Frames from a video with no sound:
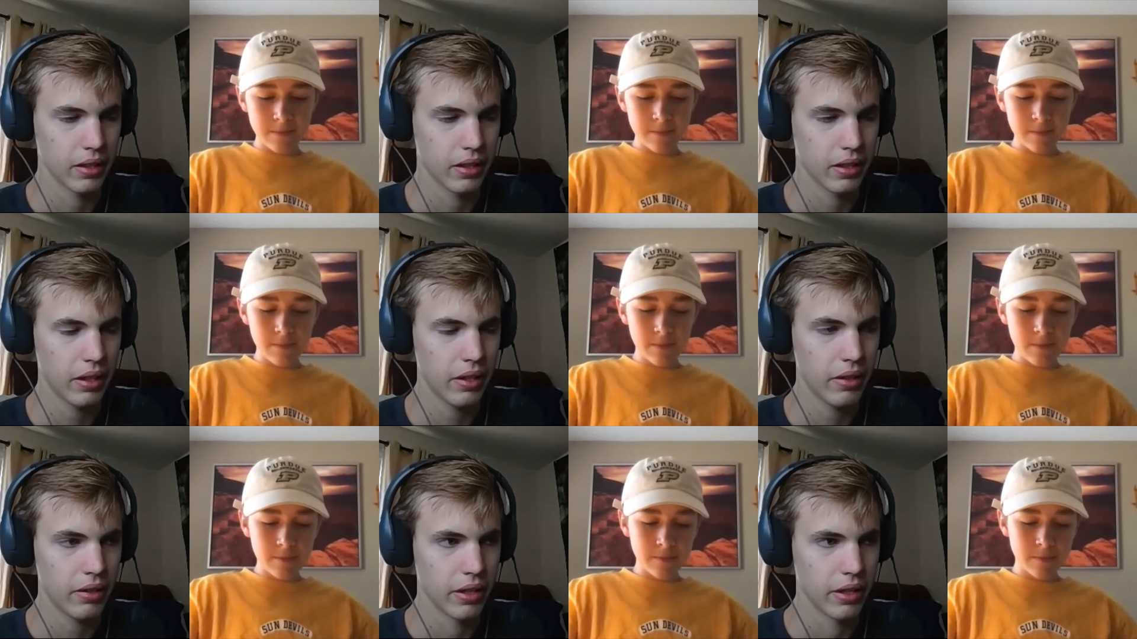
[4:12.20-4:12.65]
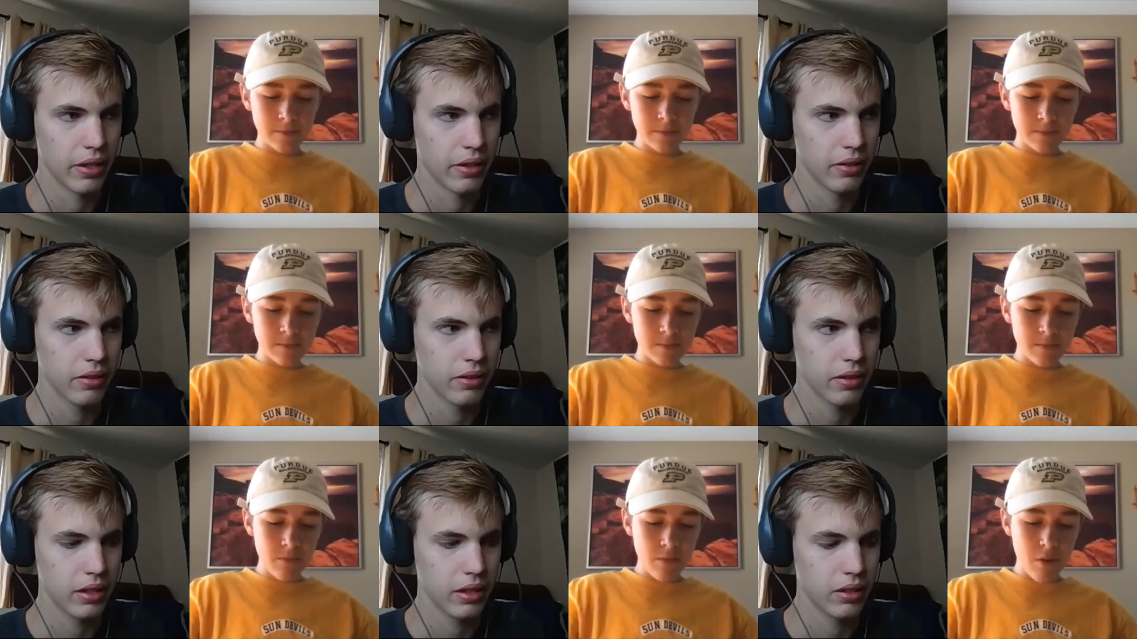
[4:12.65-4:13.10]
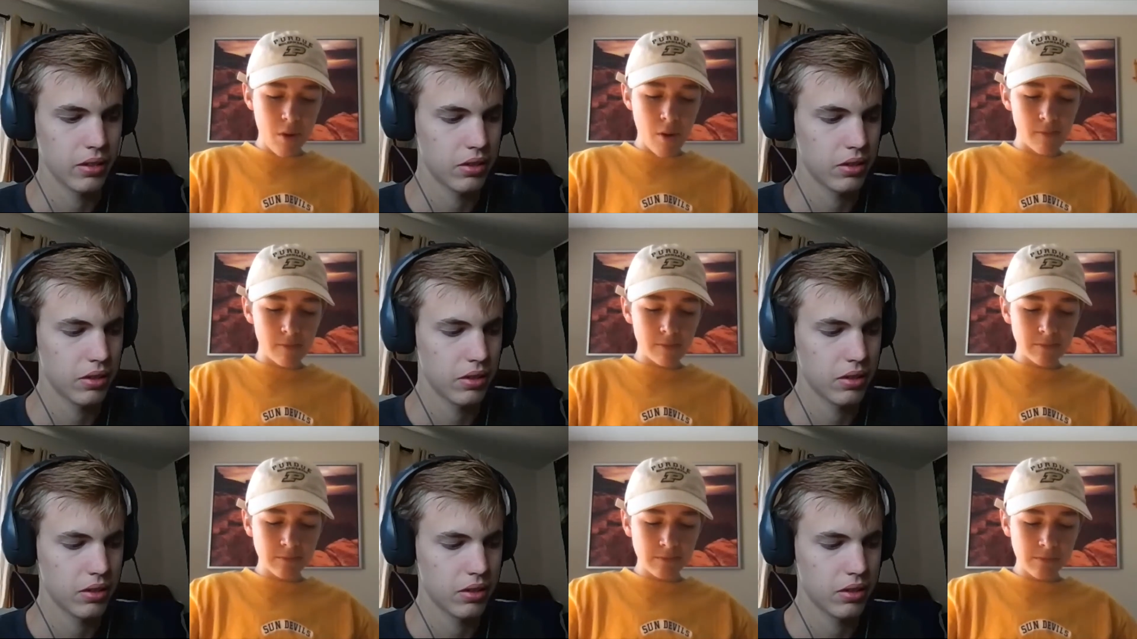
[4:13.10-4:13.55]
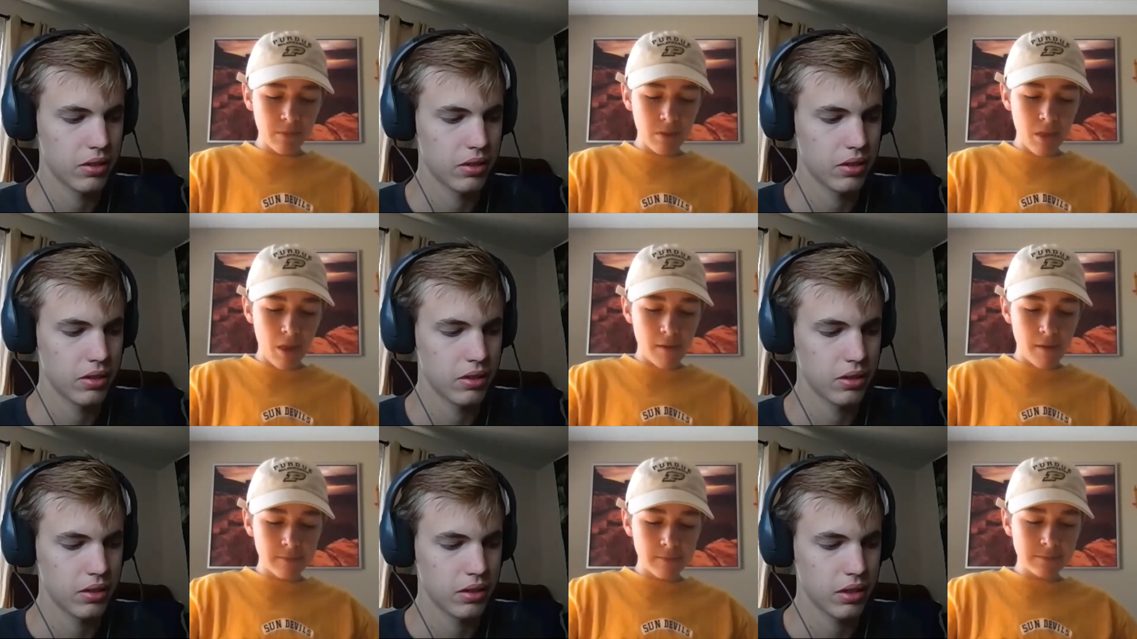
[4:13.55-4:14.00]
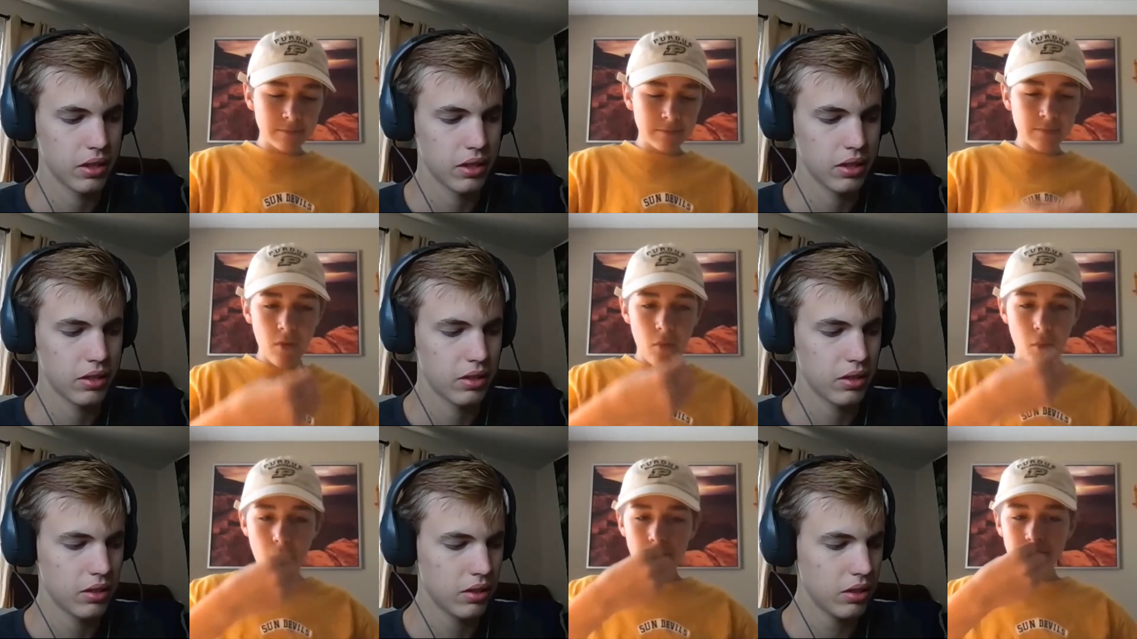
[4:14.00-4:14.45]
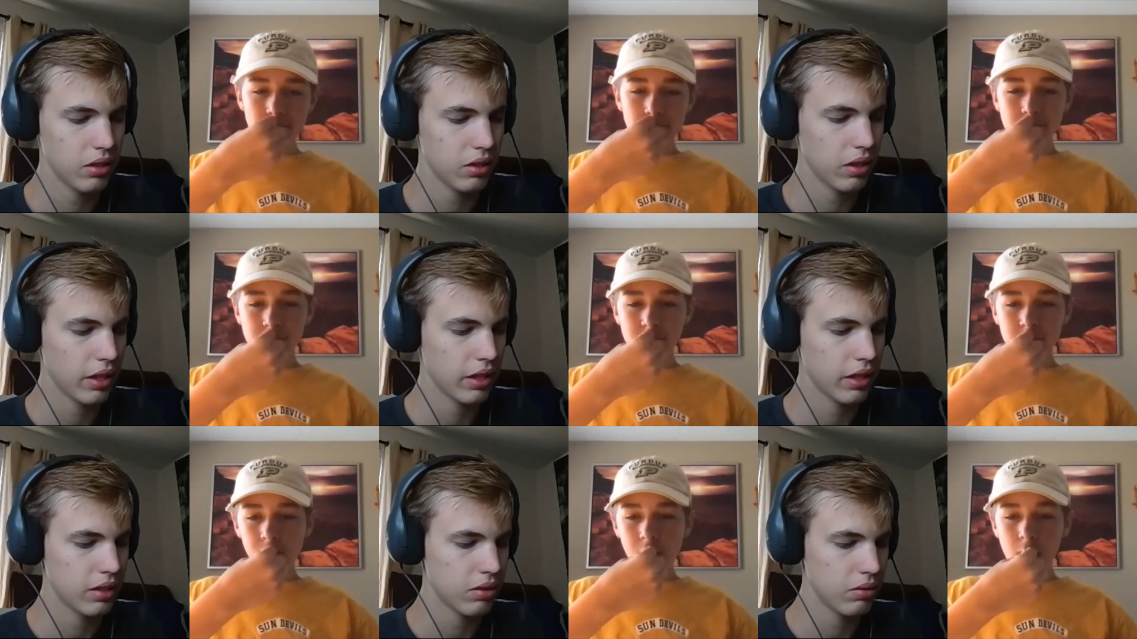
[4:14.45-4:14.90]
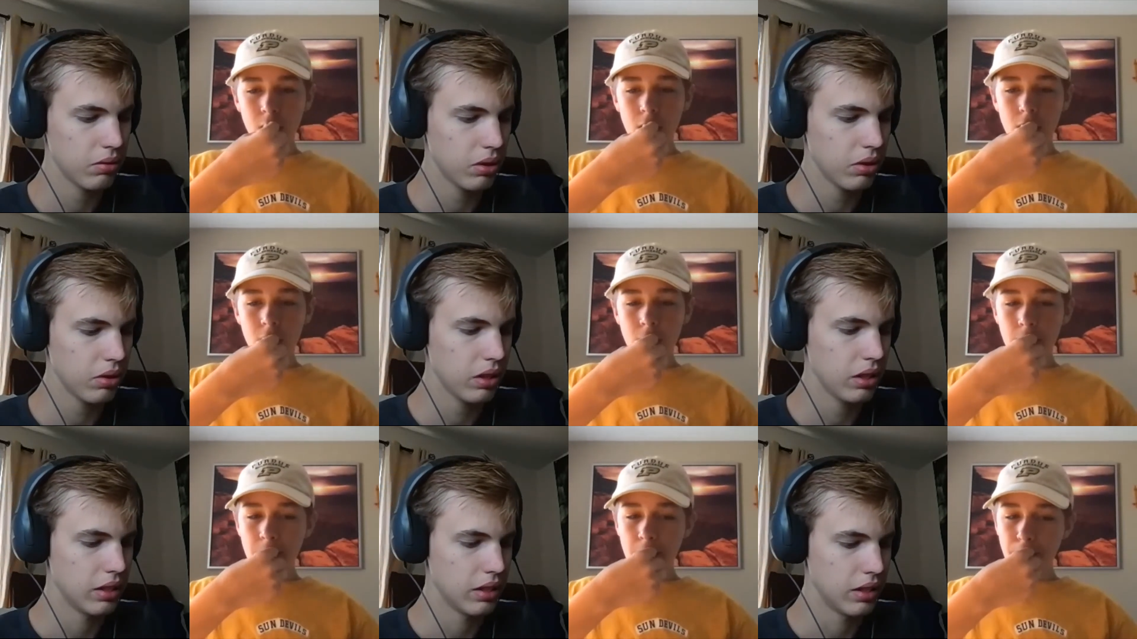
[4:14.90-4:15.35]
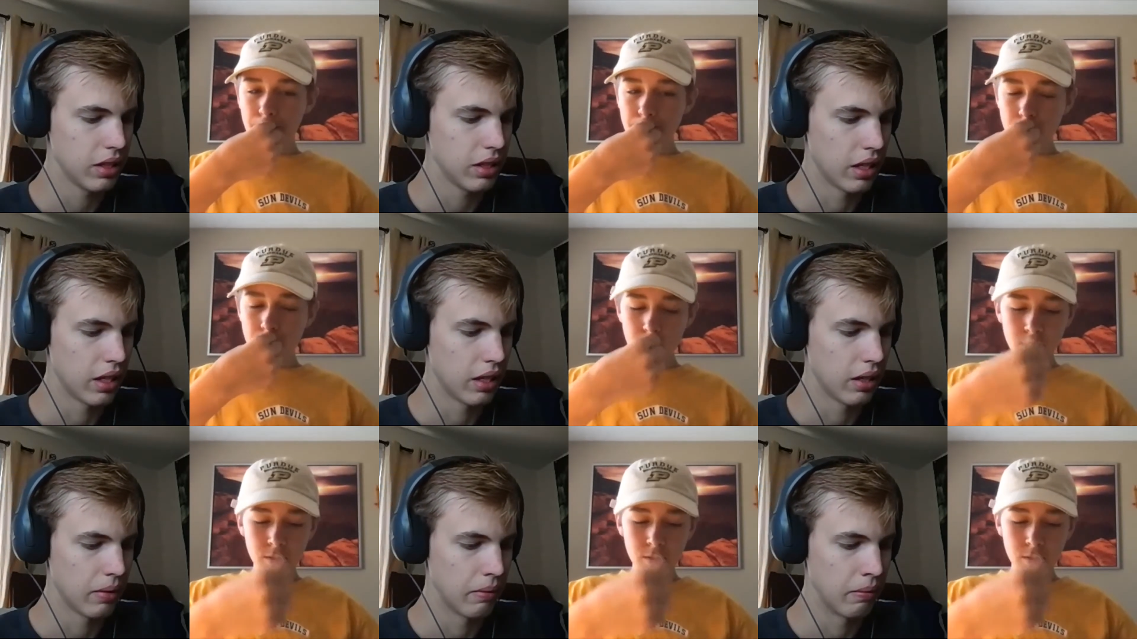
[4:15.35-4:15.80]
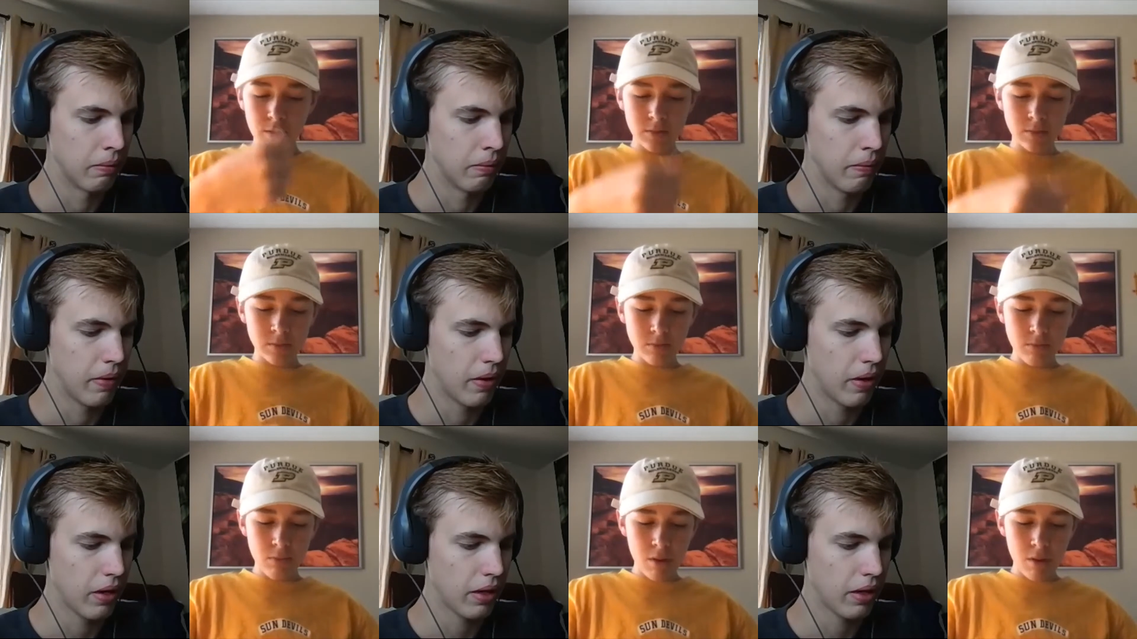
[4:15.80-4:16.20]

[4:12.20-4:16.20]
Speaker 1: I don't know, it's it's it's really dumb.